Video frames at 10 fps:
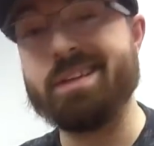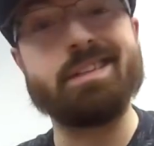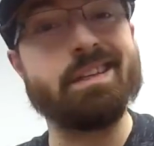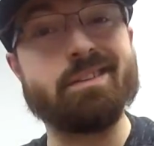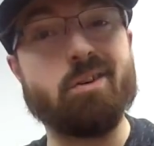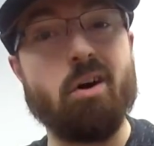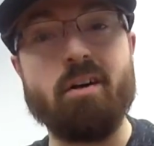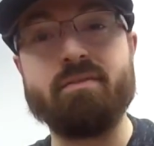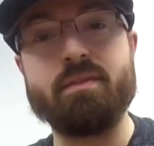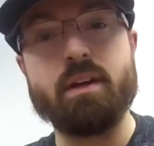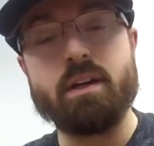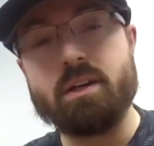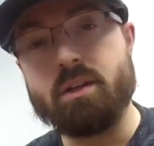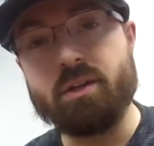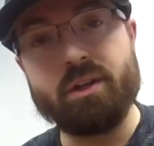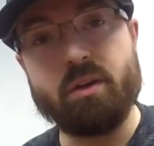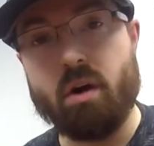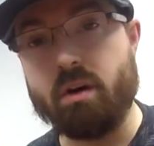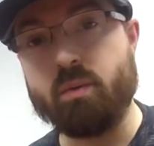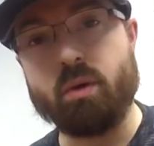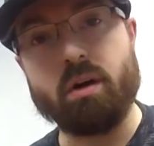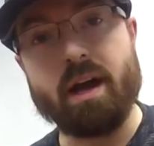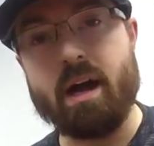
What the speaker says: disc golf, yard work,